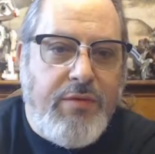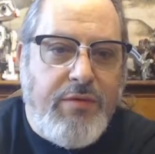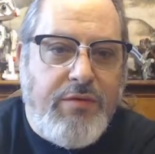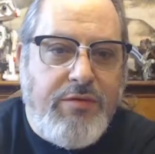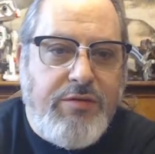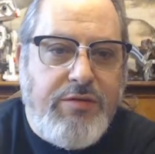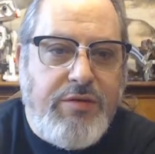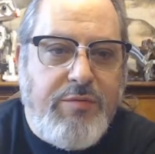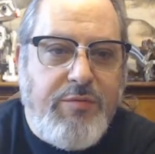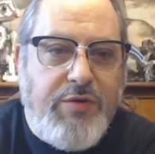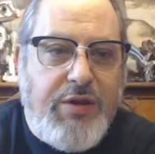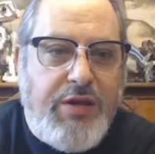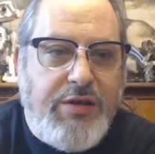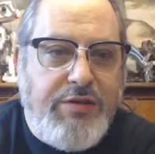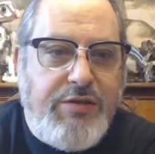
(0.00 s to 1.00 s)

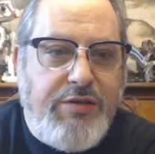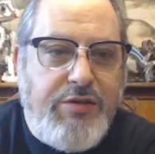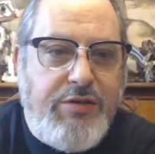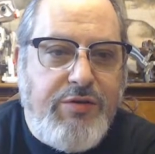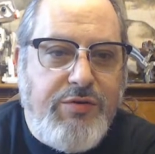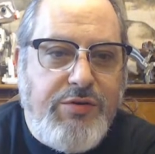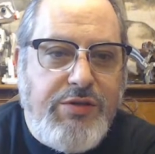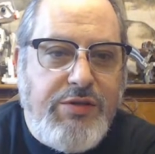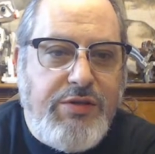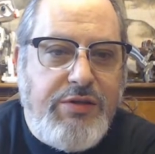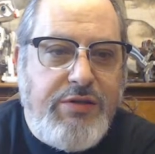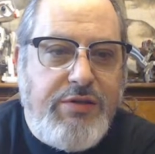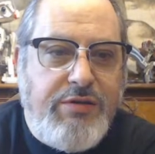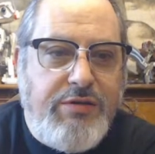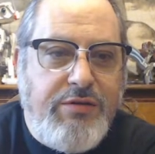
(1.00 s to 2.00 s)
Summary
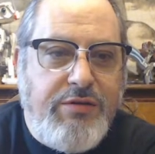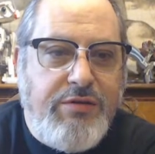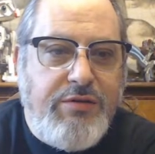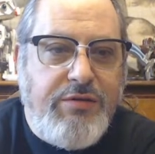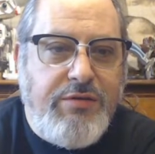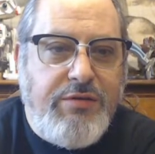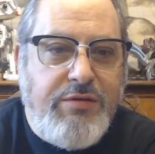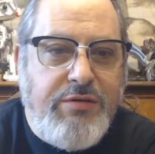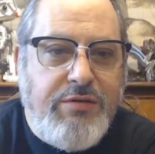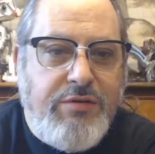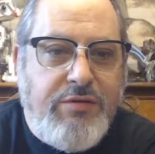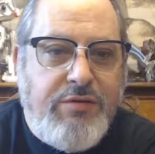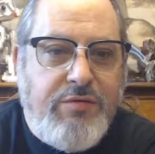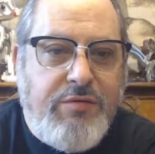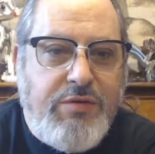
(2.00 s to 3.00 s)
execution.
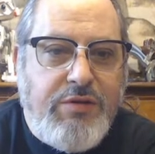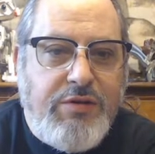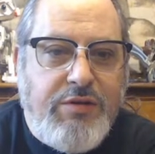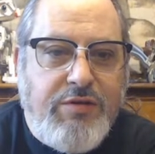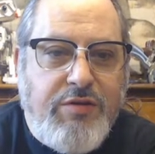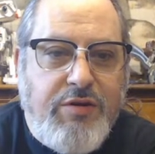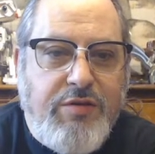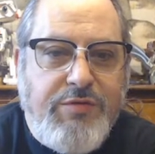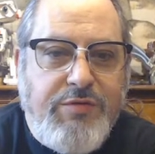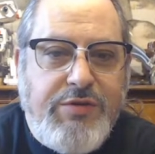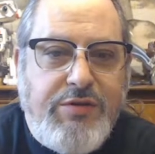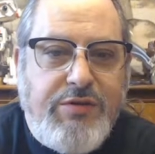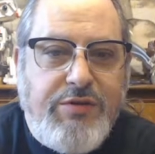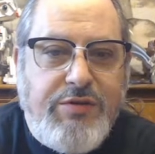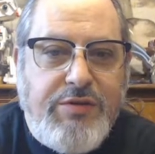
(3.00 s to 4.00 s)
On other
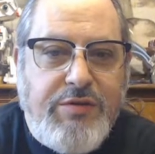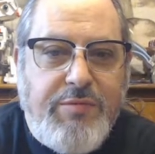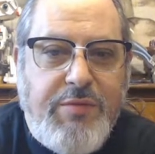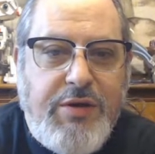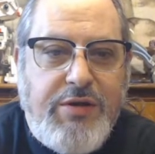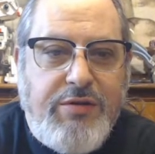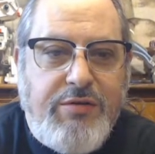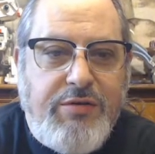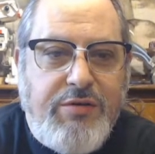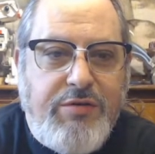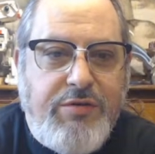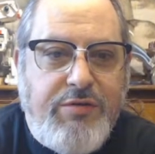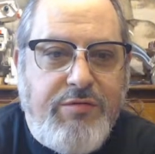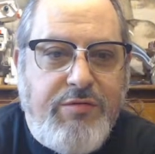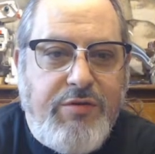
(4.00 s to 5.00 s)
officers in the model, you
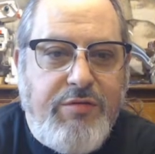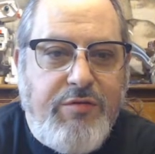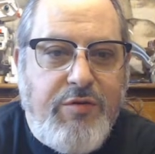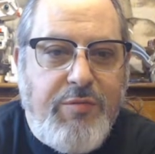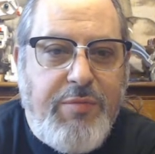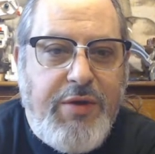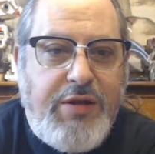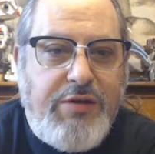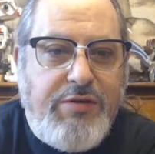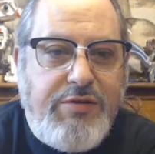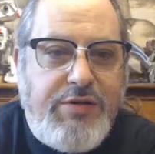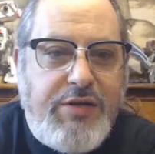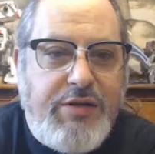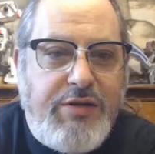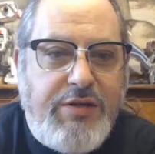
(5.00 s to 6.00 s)
can reroll battle
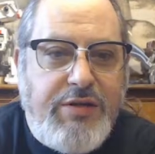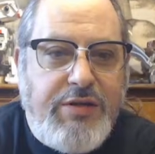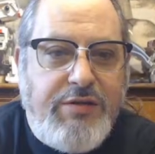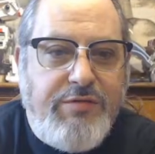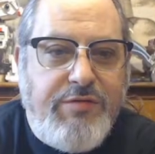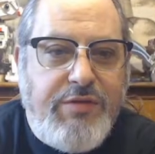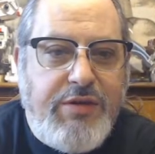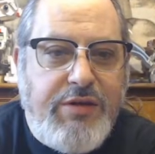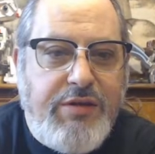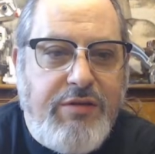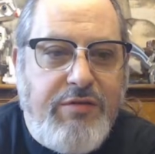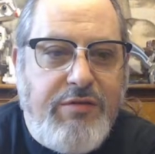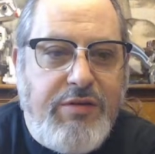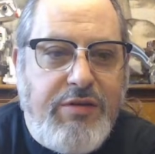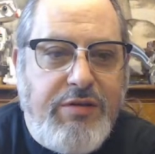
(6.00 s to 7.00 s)
shock tests for that
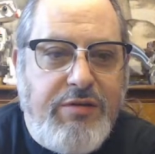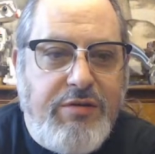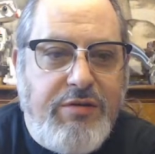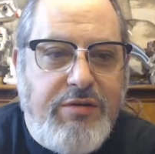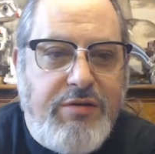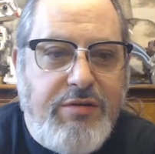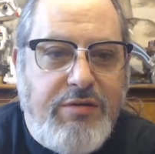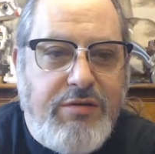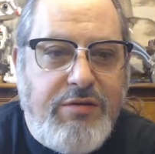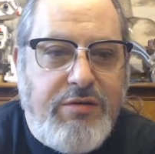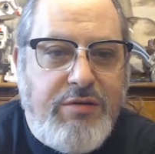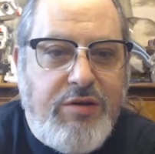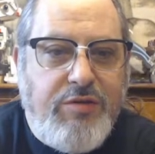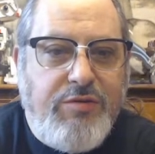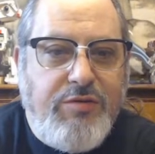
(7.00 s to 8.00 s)
unit.
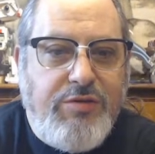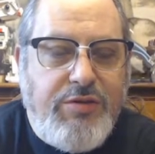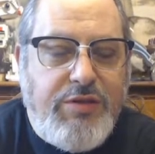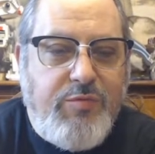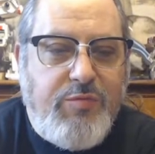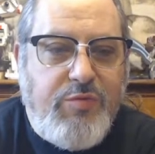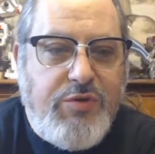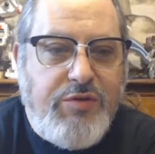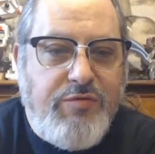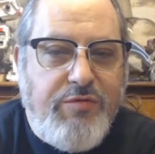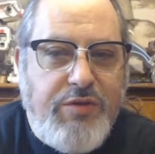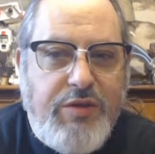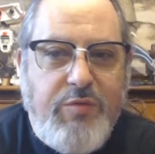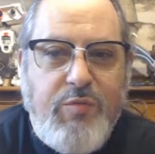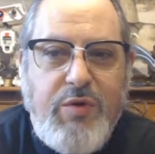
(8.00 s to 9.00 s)
Oh, so they work
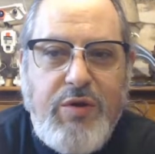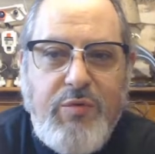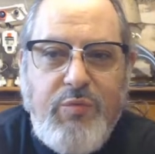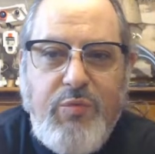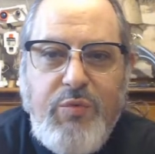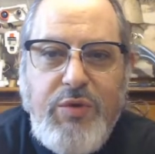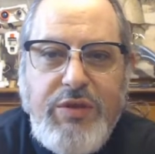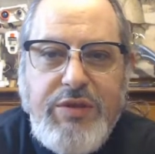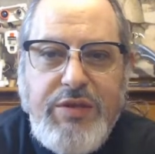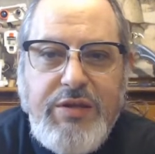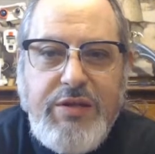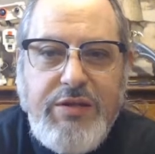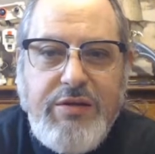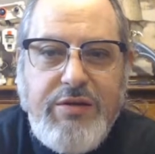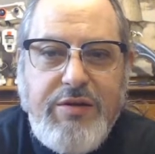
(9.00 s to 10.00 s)
really well with
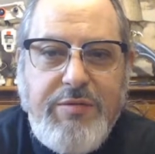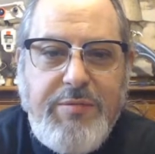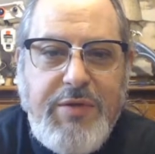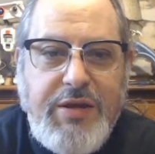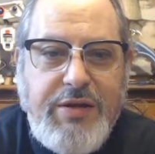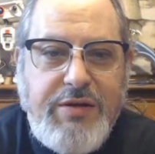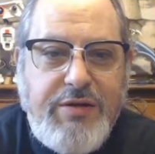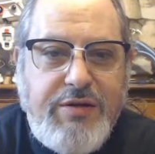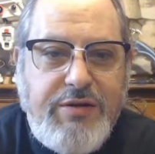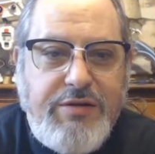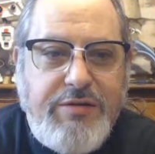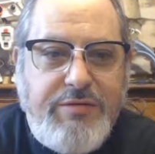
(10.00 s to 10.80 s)
another commander.